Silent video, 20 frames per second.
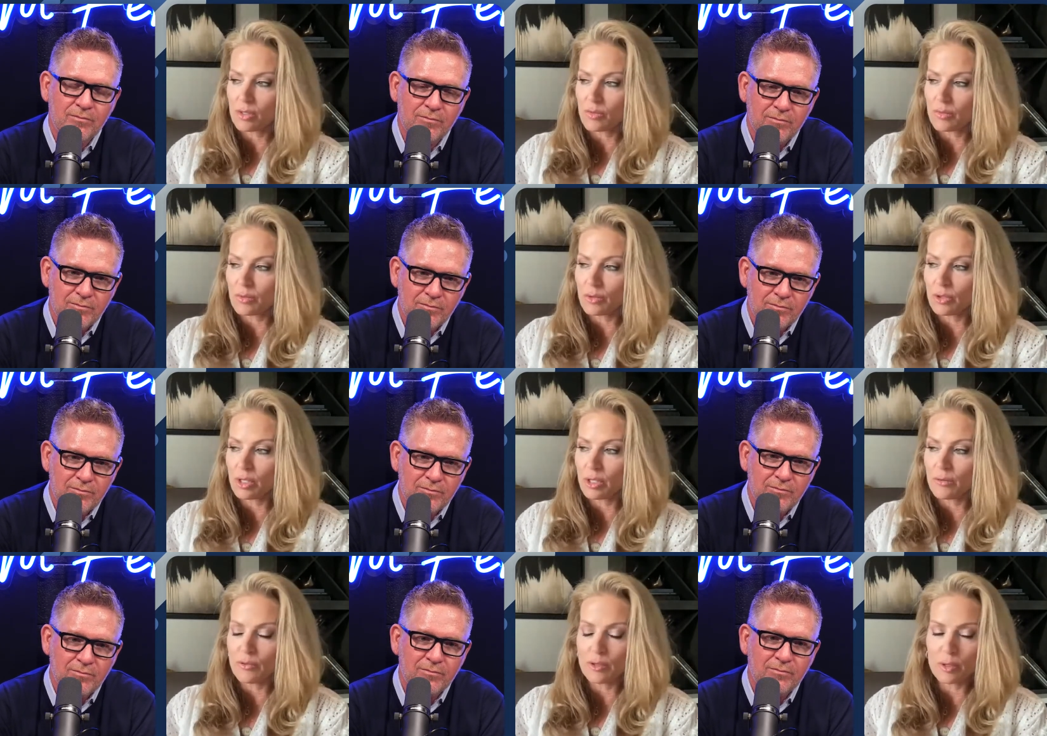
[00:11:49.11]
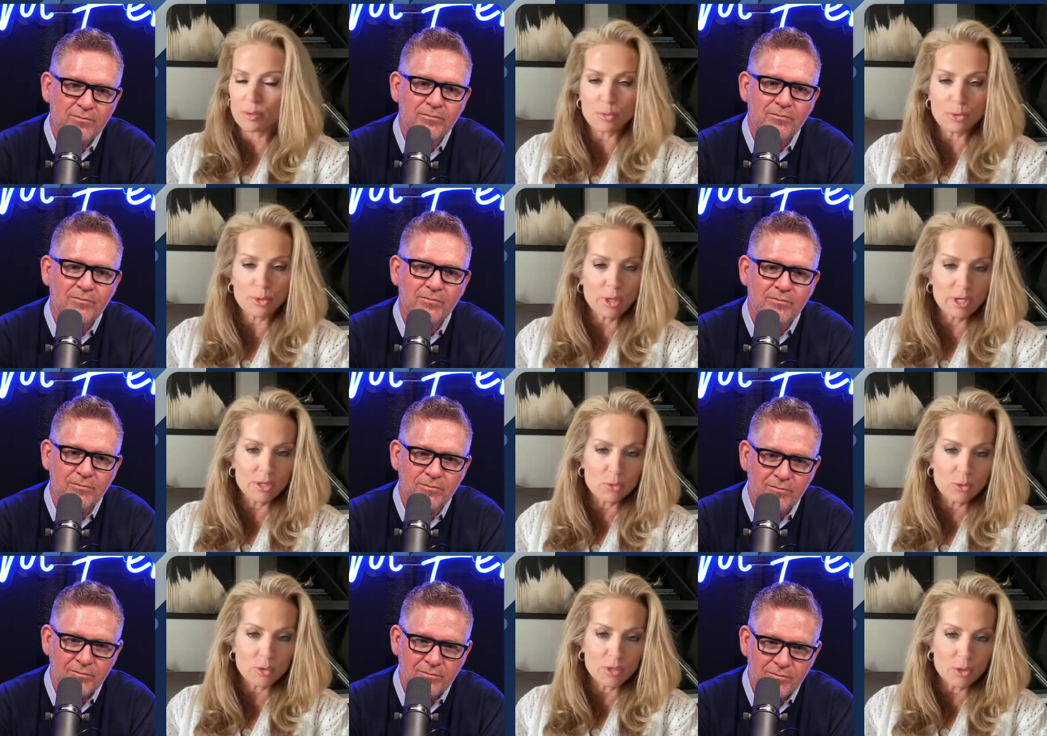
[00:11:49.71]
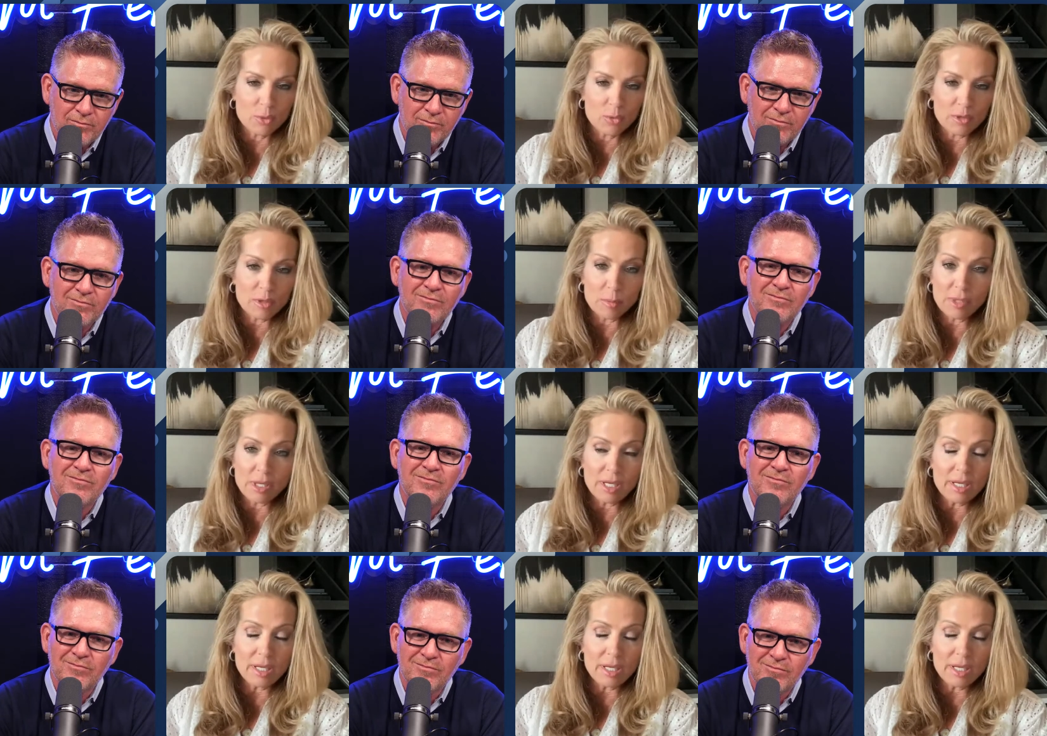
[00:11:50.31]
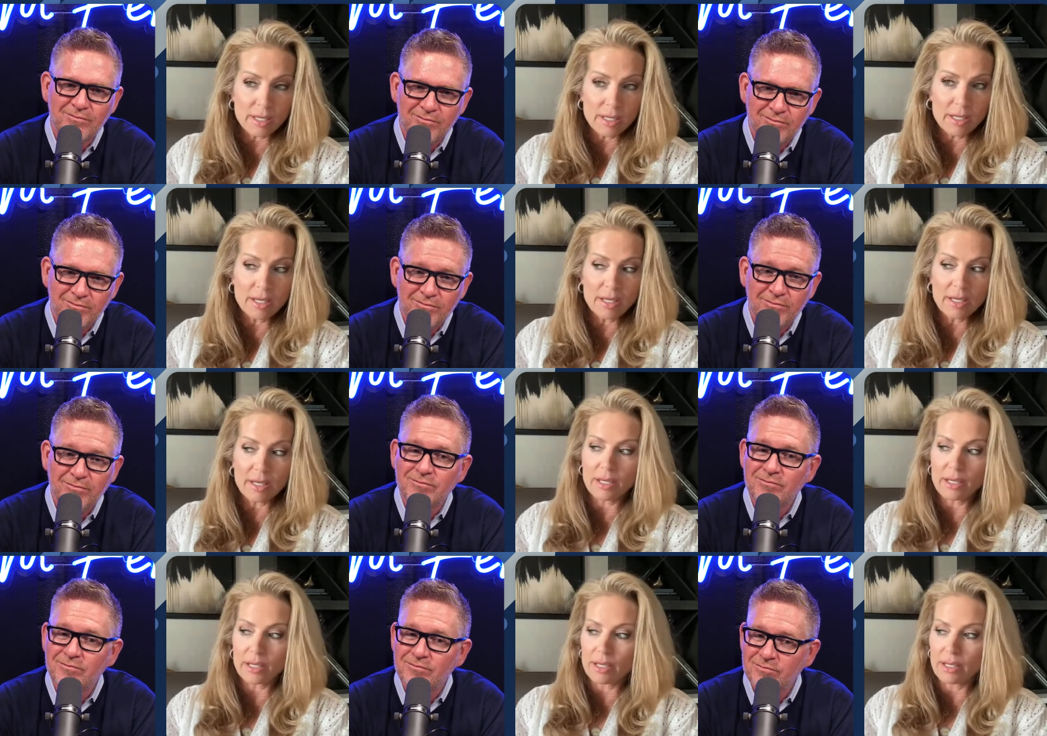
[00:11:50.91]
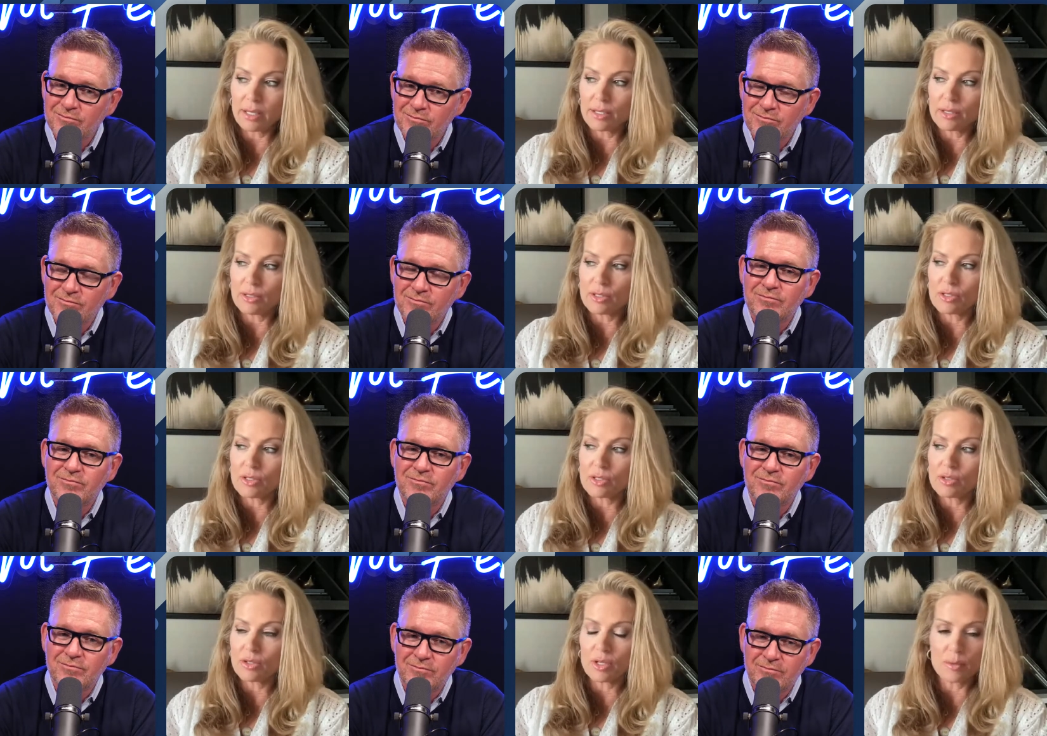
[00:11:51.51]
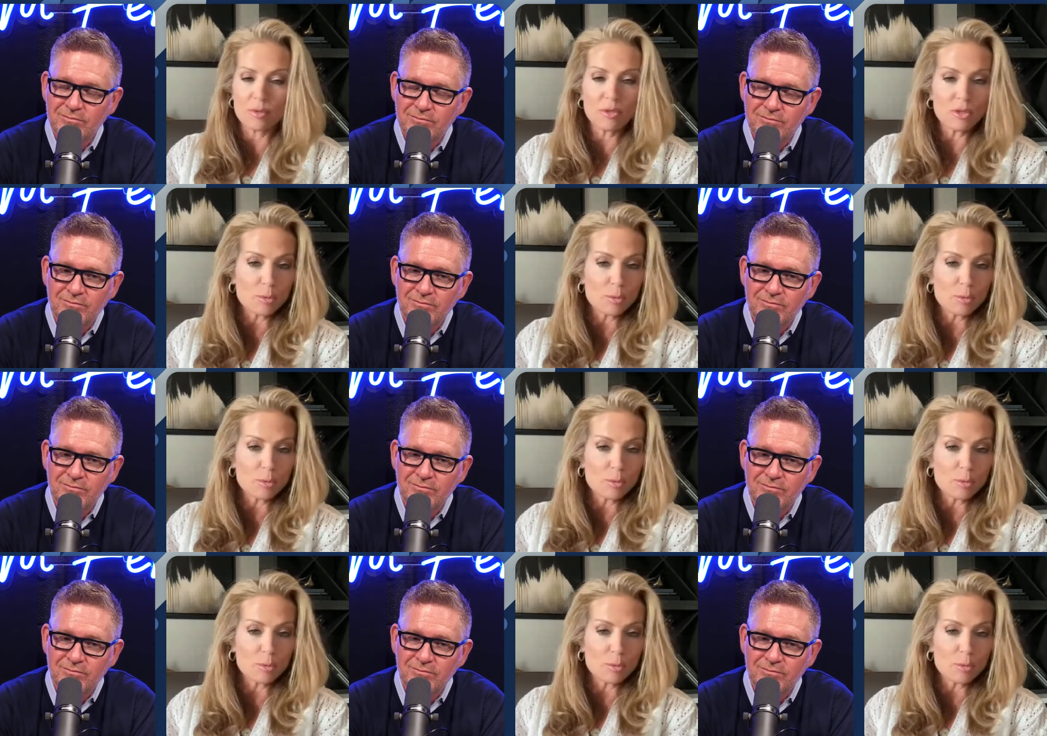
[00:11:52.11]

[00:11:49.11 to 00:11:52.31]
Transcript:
Speaker 1: live and breathe what you want to be and the,